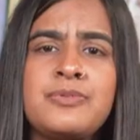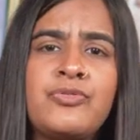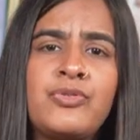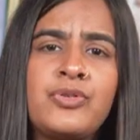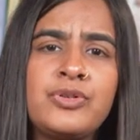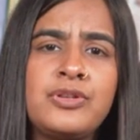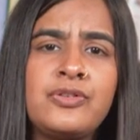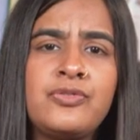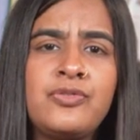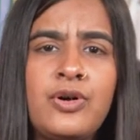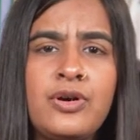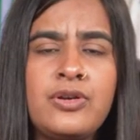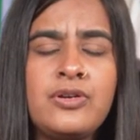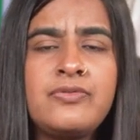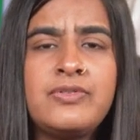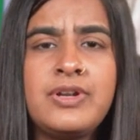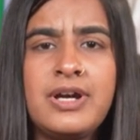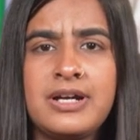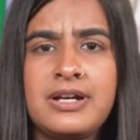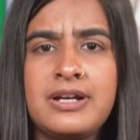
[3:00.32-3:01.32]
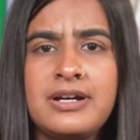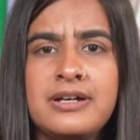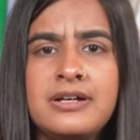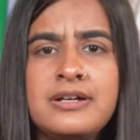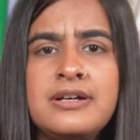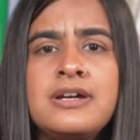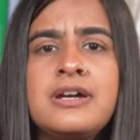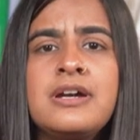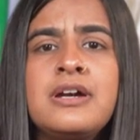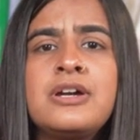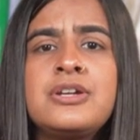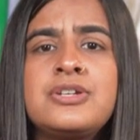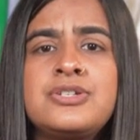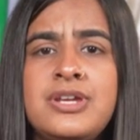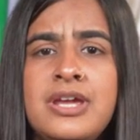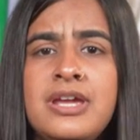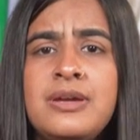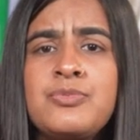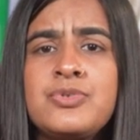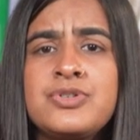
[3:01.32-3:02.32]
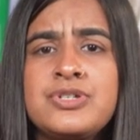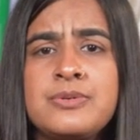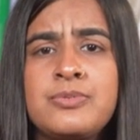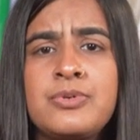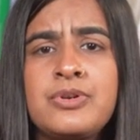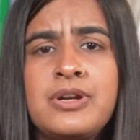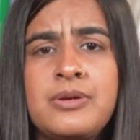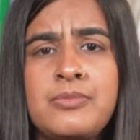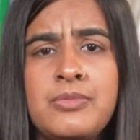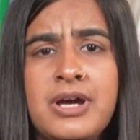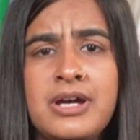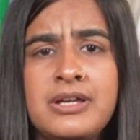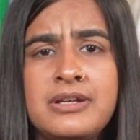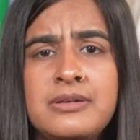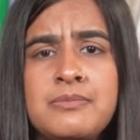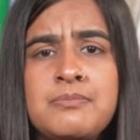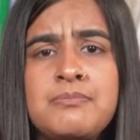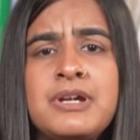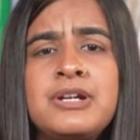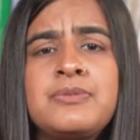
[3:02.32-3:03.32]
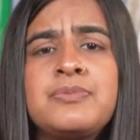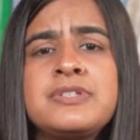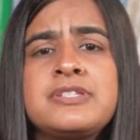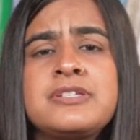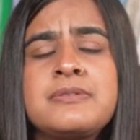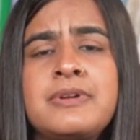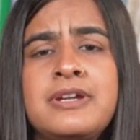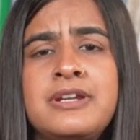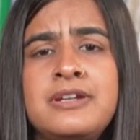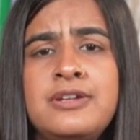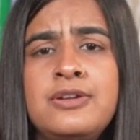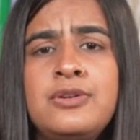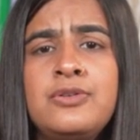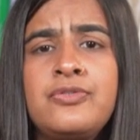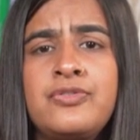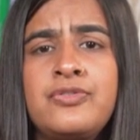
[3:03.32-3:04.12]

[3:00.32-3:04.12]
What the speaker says: before the fall of Dhaka, Sheikh Mujibur Rahman met with some Indian